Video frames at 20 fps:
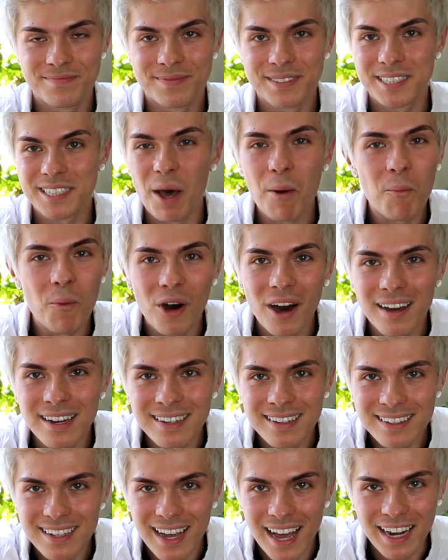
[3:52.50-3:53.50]

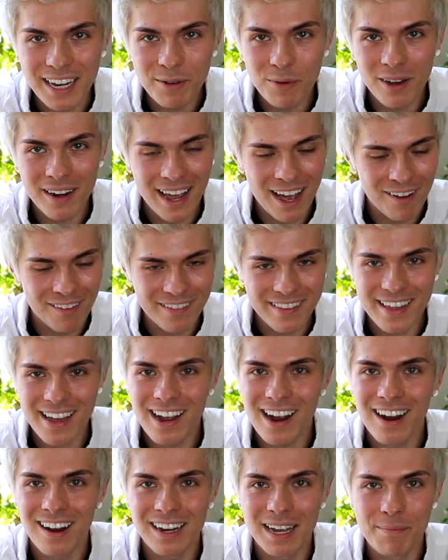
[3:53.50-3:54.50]
Someone? Anyone out
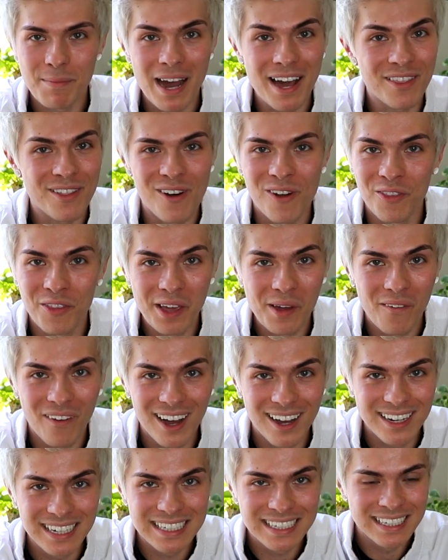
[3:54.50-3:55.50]
there? Am I the only
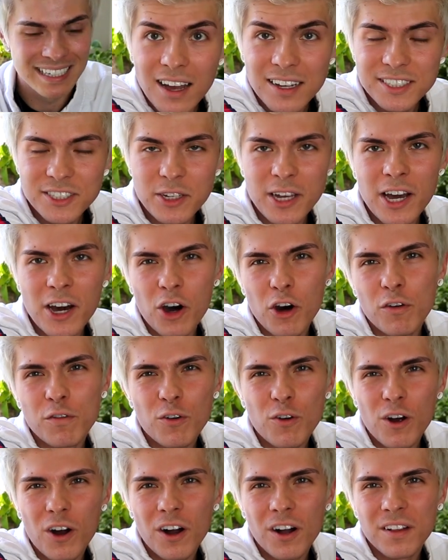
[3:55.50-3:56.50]
one? So yeah,
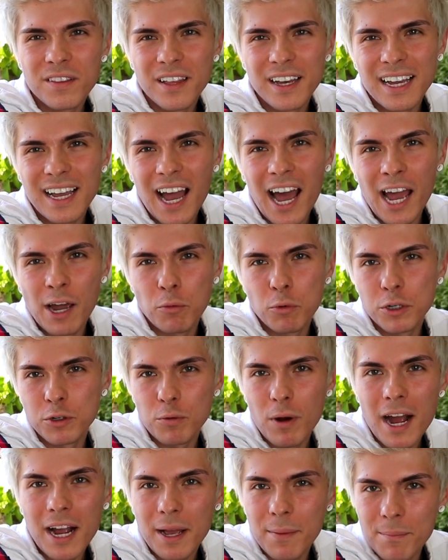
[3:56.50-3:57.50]
overall, like, I would
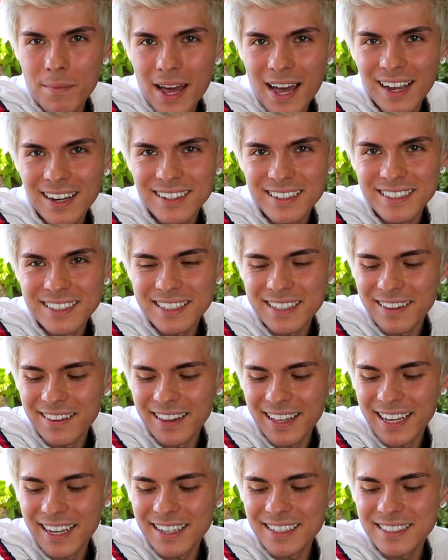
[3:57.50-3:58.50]
recommend
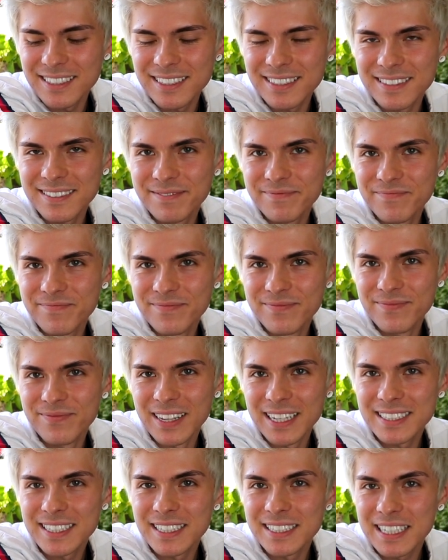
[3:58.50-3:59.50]
this.
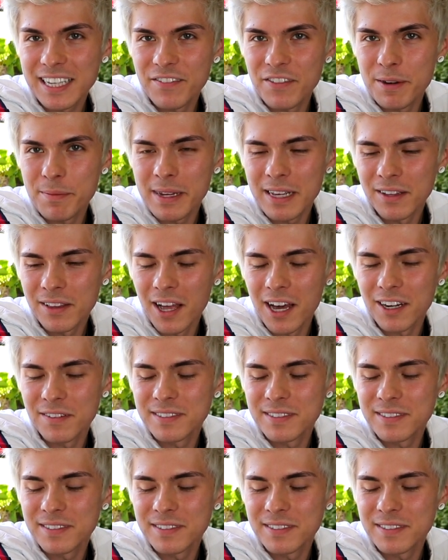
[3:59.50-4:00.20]
This has given me a lot